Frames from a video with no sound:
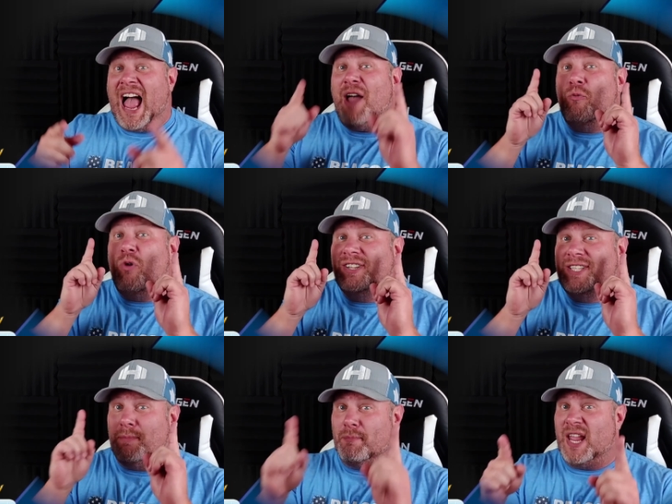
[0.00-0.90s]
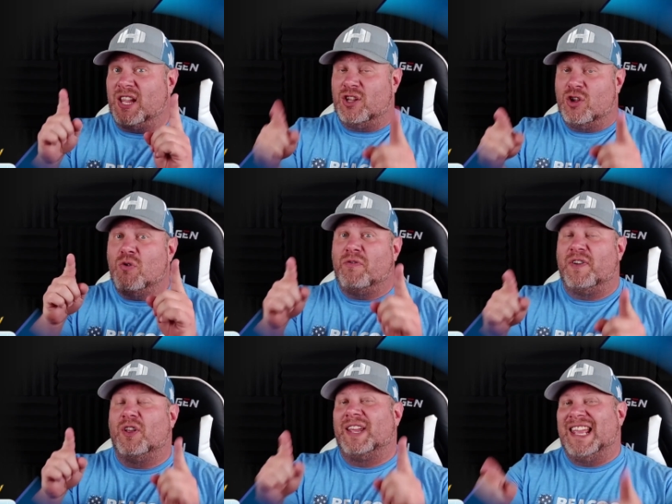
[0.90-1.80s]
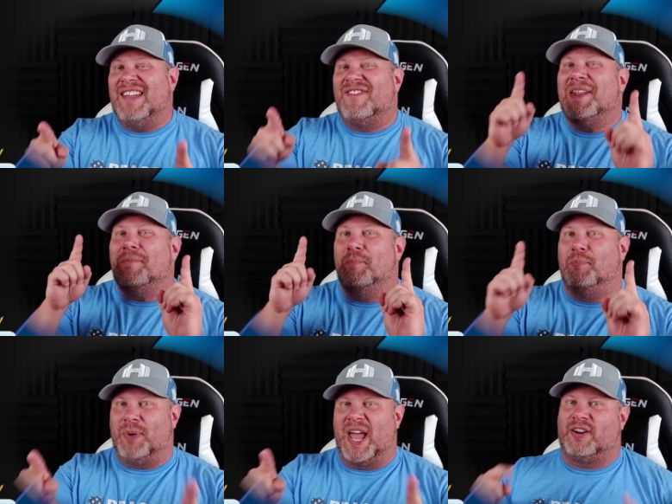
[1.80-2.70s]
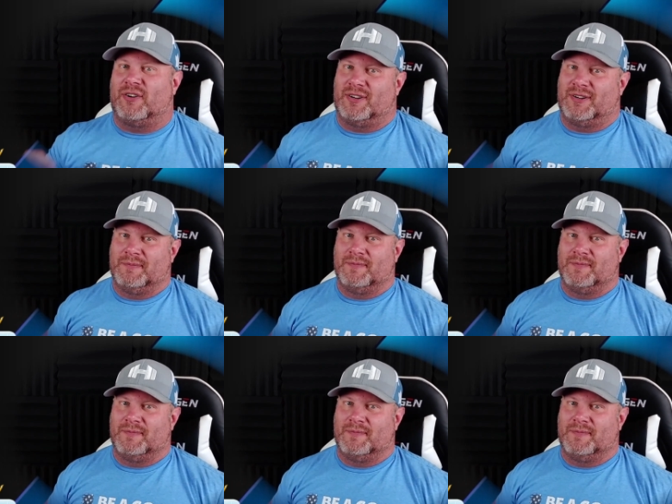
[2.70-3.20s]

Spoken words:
I want to make you feel even better.